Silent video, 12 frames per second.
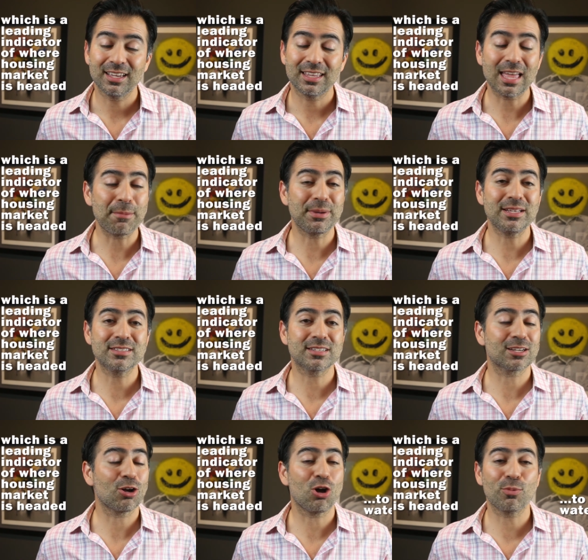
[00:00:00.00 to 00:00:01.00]
And that means
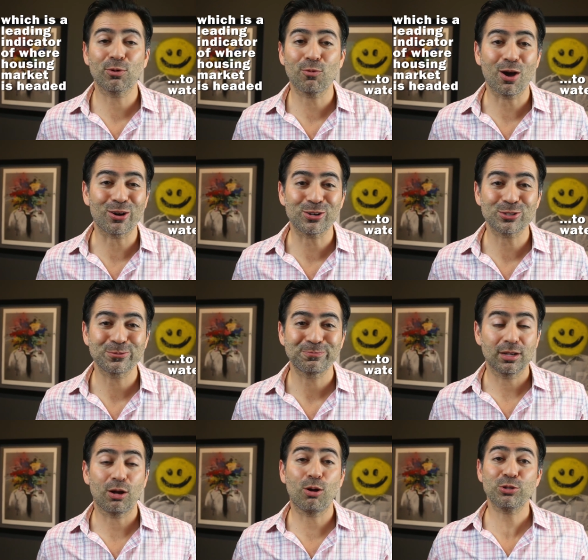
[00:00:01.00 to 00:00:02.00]
to calmer waters.
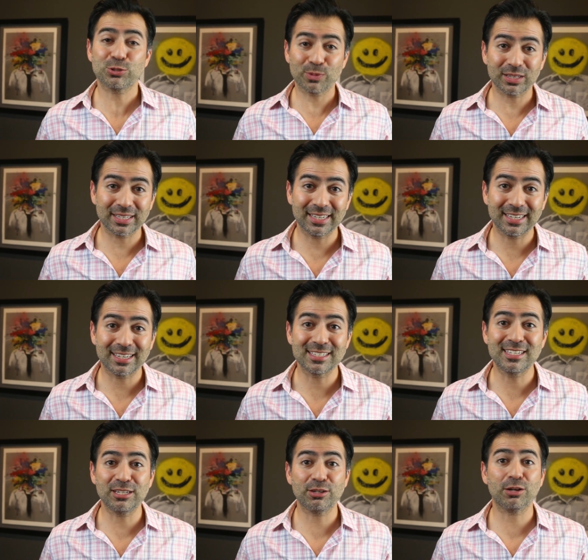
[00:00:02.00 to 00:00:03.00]
Ultimately,
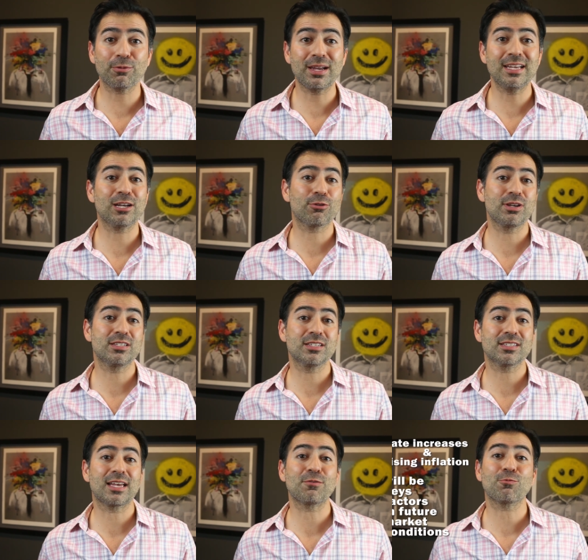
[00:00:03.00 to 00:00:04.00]
continuing rate
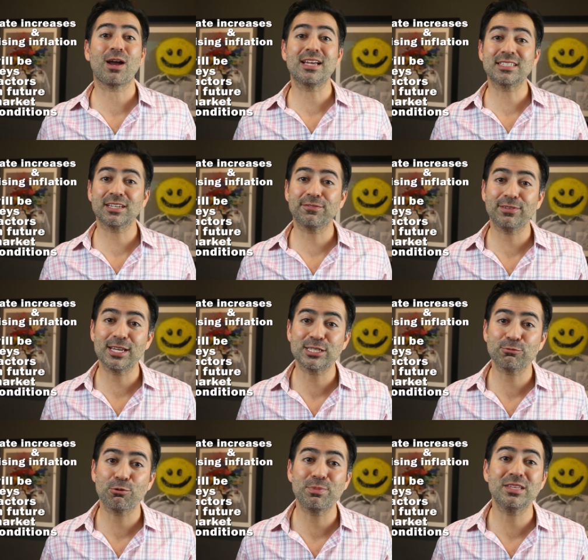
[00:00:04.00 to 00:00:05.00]
increases and rising
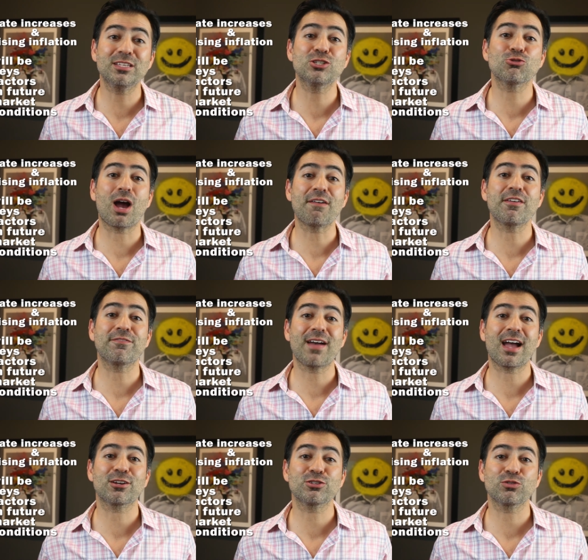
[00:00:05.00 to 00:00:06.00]
inflation will be the driving
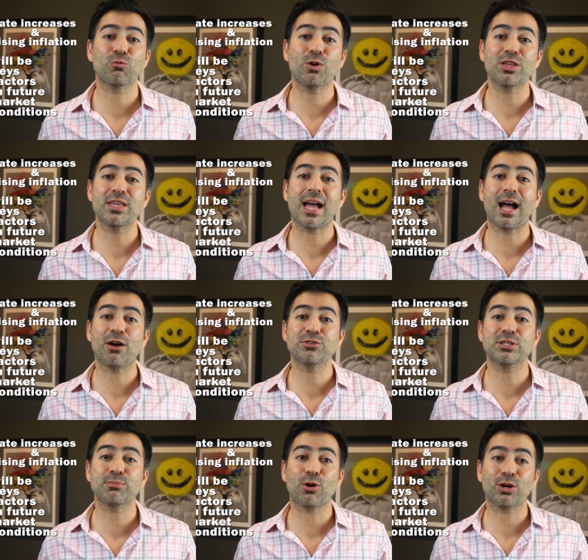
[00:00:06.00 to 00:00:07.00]
factors of where the
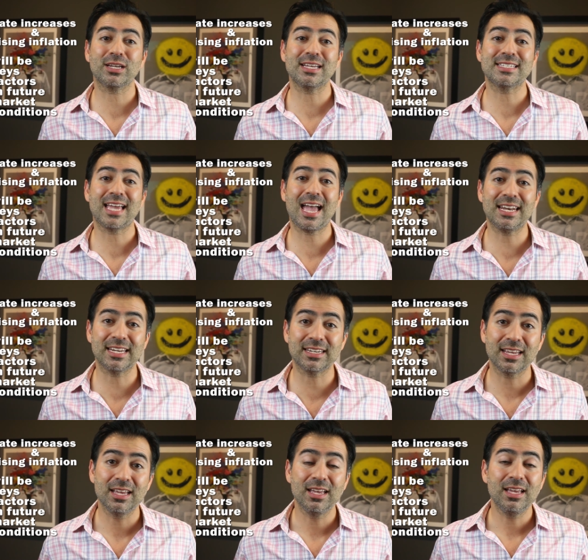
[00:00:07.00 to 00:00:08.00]
housing market is headed.